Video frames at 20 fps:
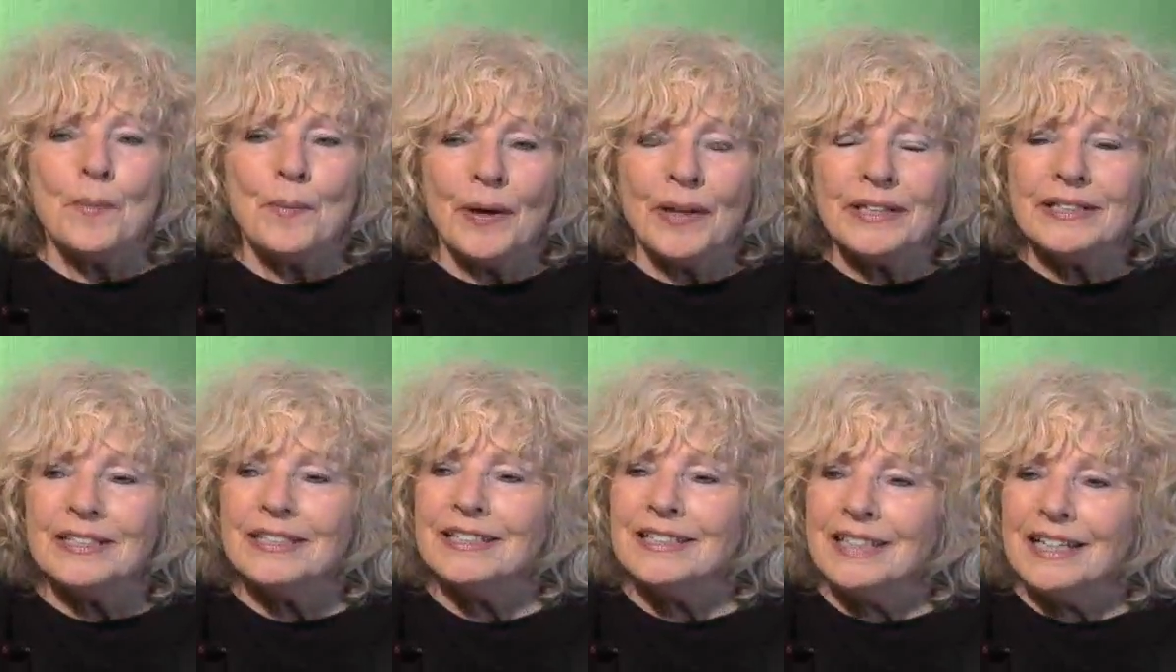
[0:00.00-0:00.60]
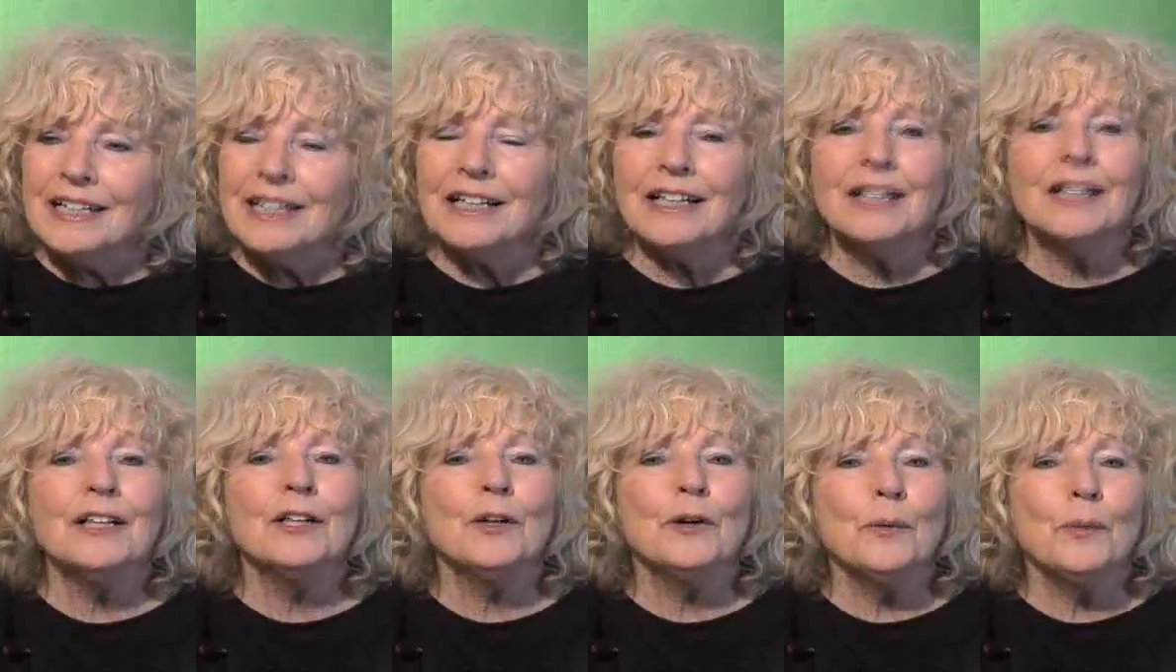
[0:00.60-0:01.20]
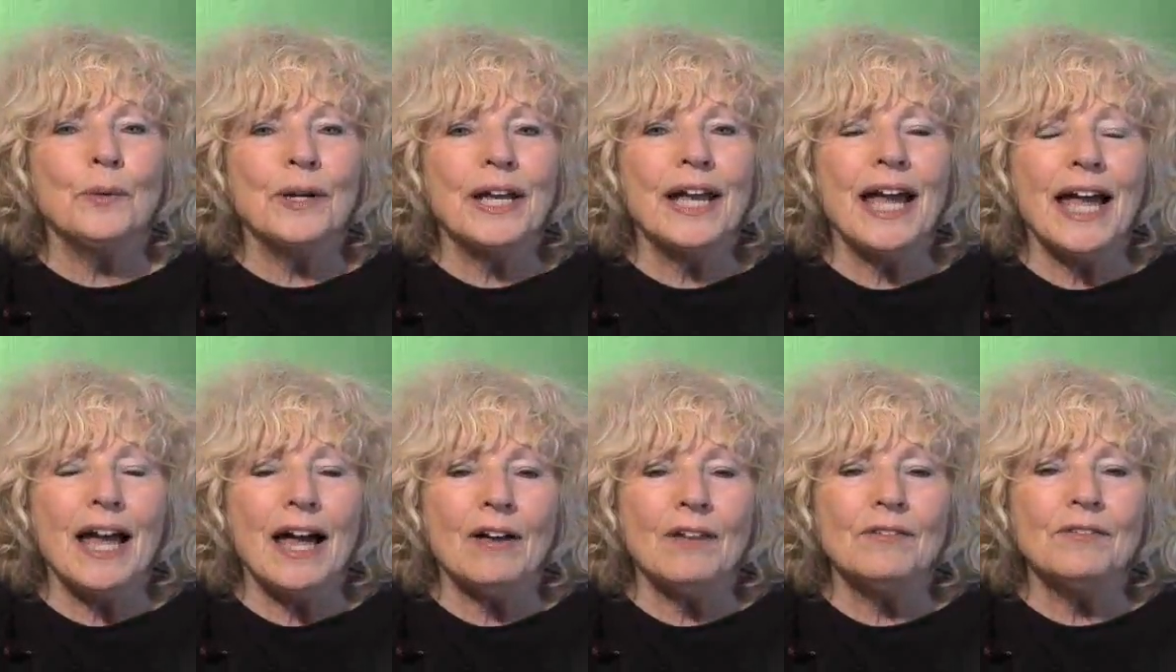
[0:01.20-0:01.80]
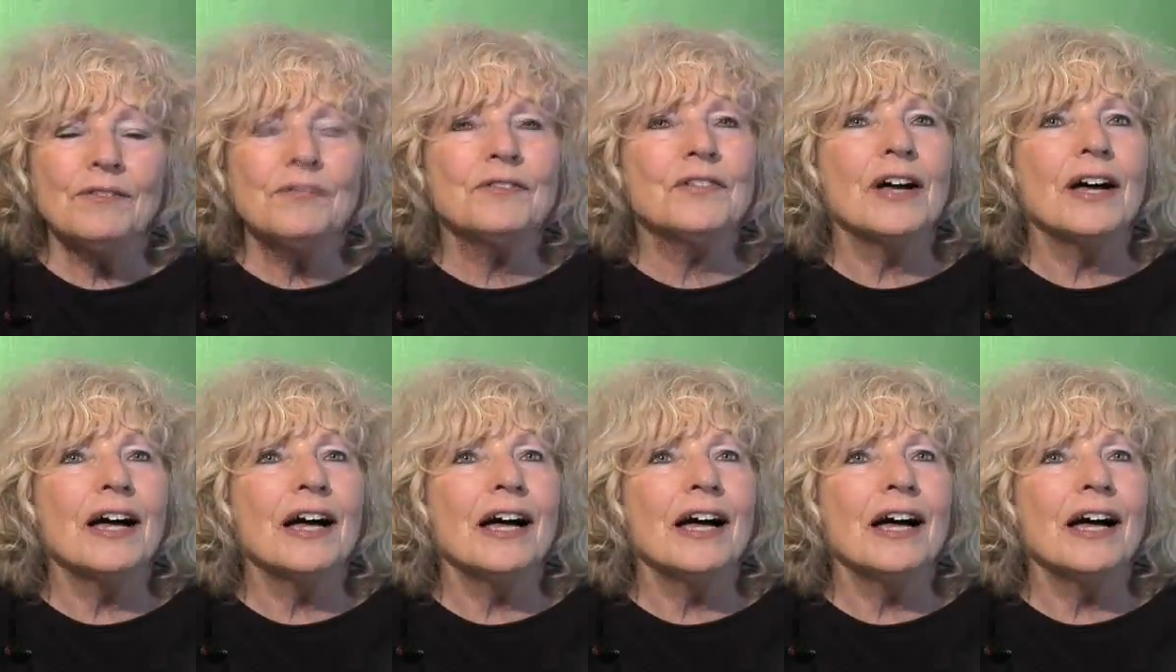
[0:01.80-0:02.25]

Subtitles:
But still, we have